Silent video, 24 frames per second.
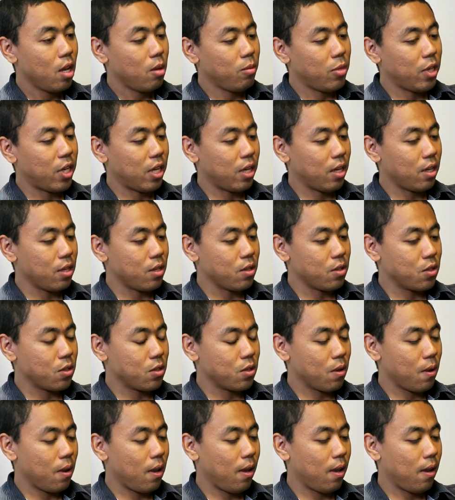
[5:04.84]

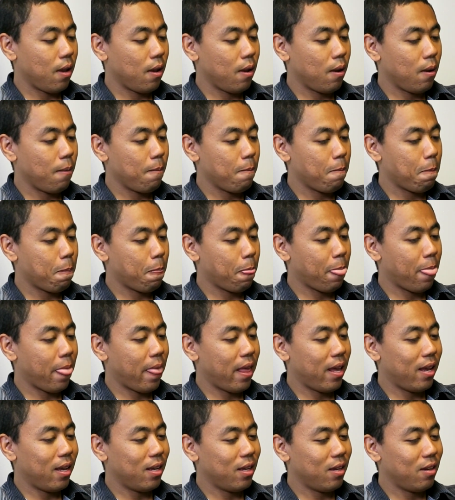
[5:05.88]
because
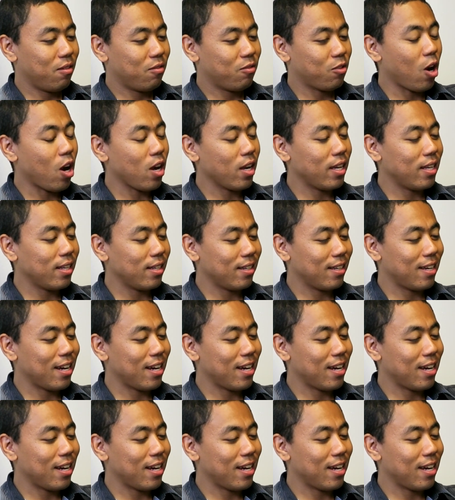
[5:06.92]
Froggen